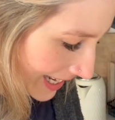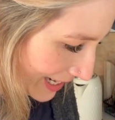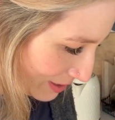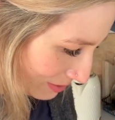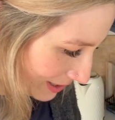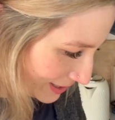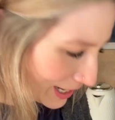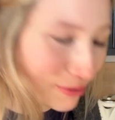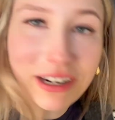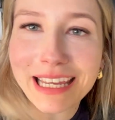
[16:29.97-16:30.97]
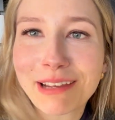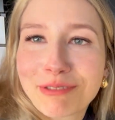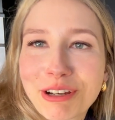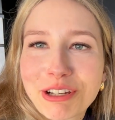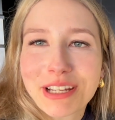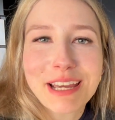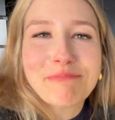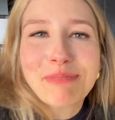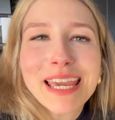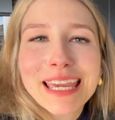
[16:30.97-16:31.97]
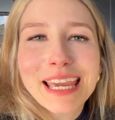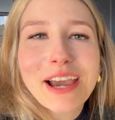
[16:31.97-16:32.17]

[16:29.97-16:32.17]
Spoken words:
it's worked. I want to keep touching it and picking it